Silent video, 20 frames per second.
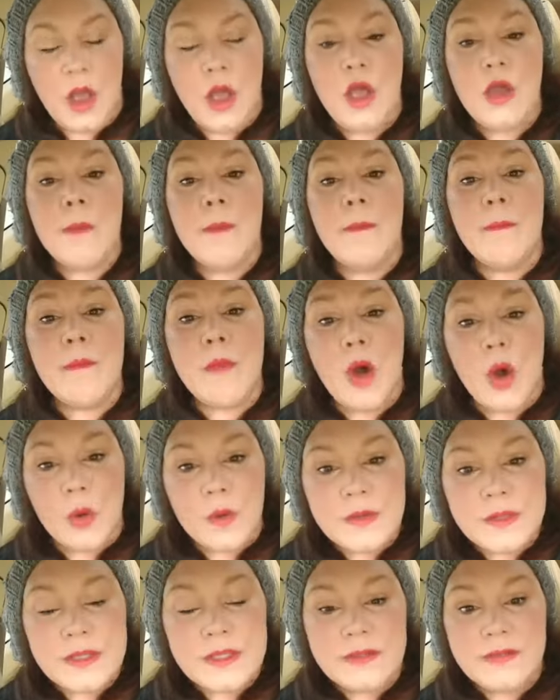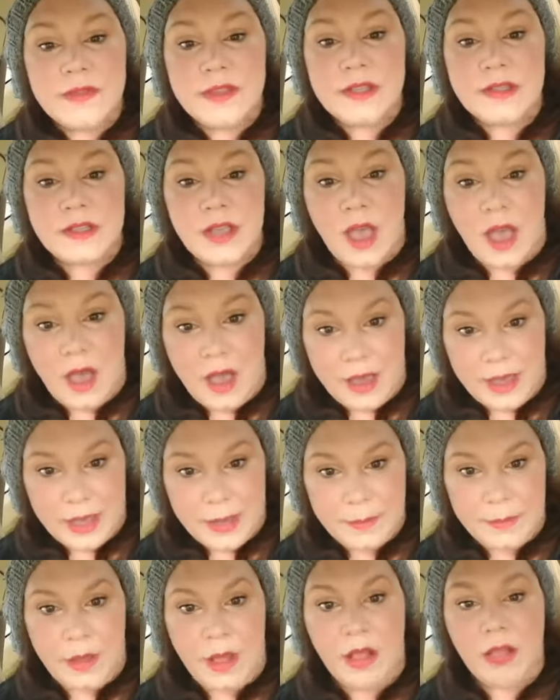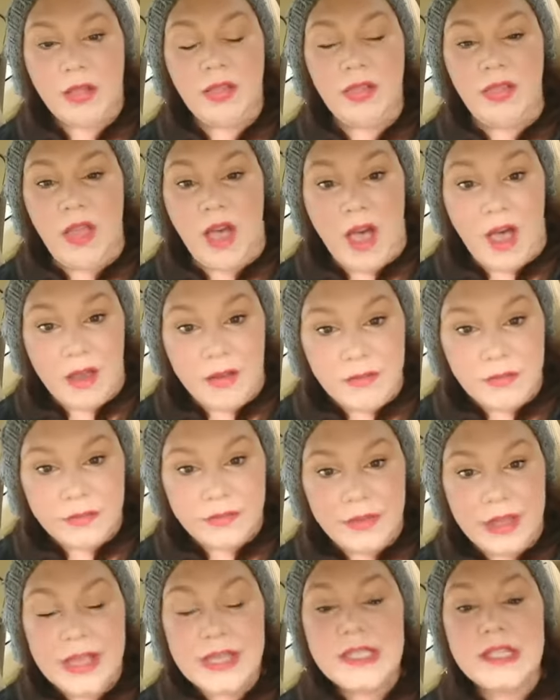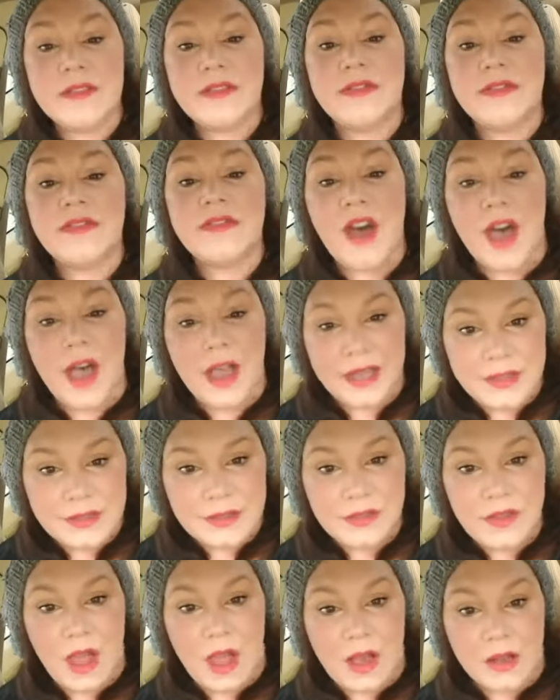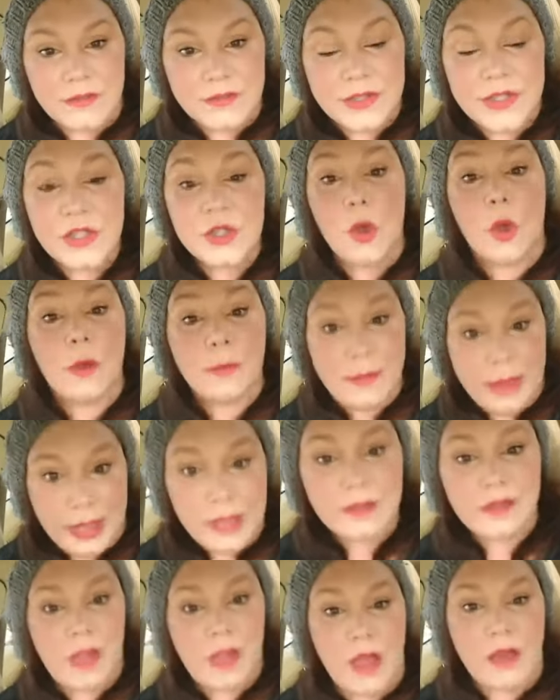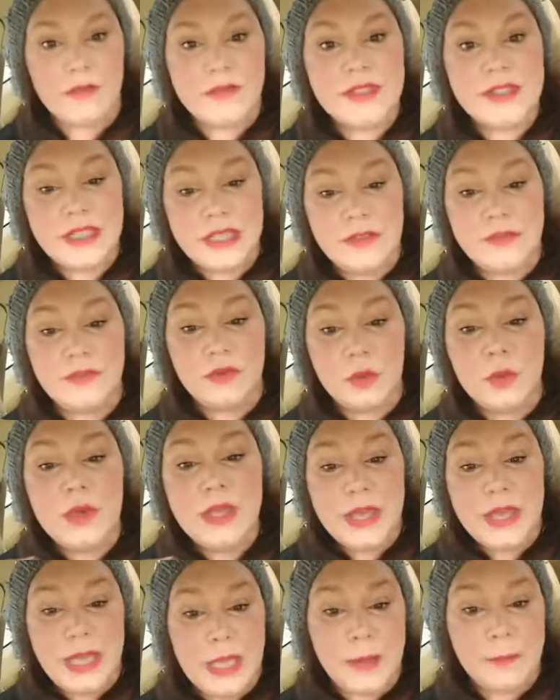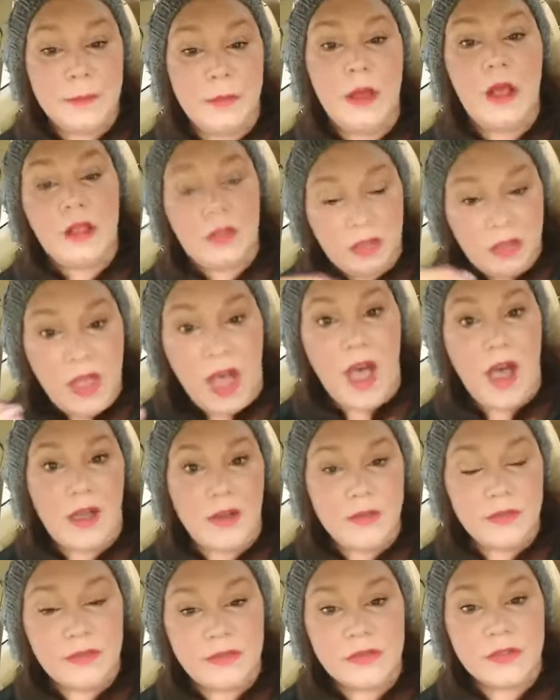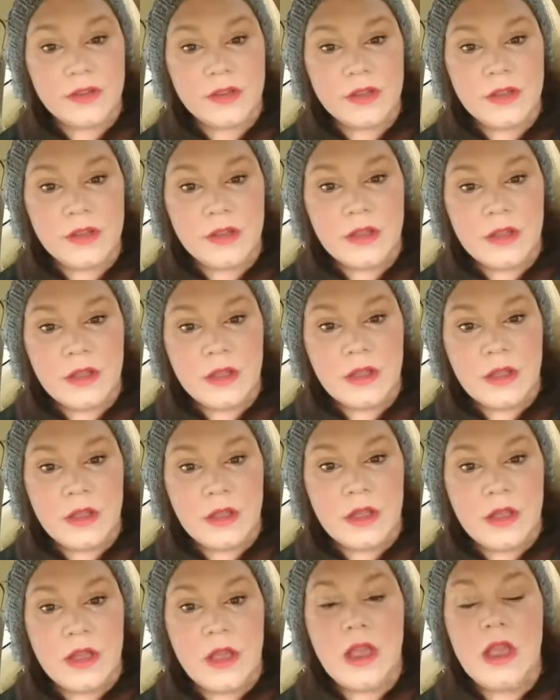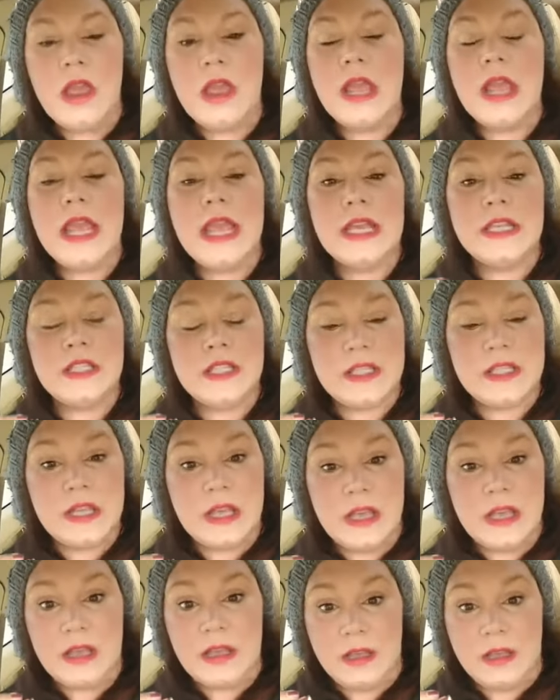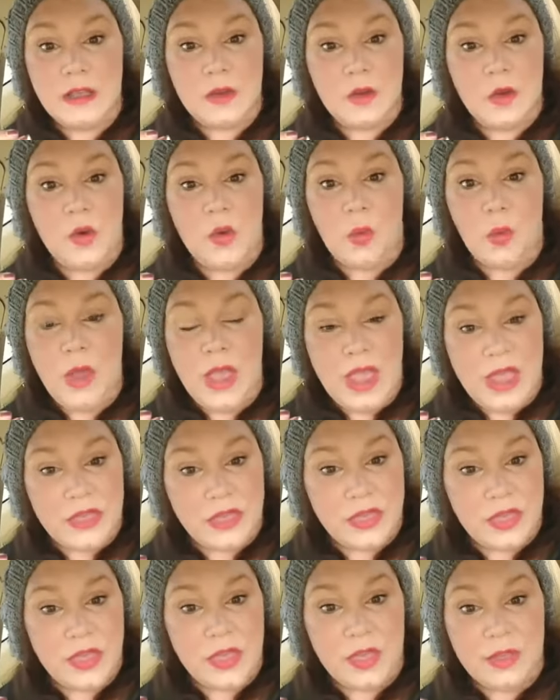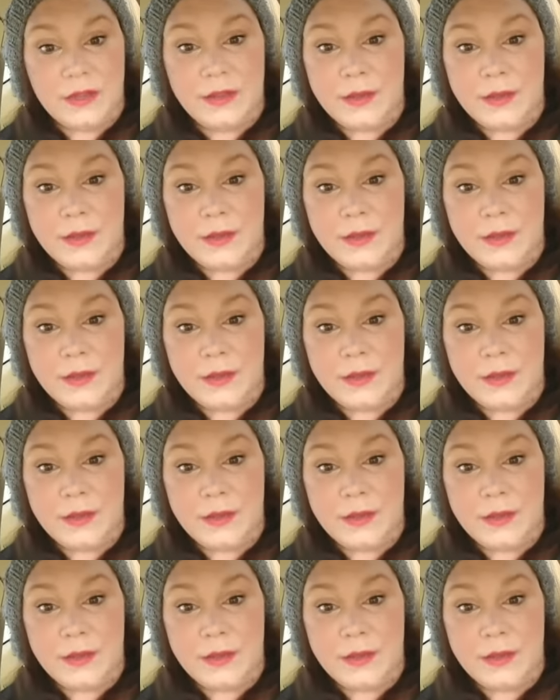Most of the time, love, and to find love, soulmate love, zivugim love, is with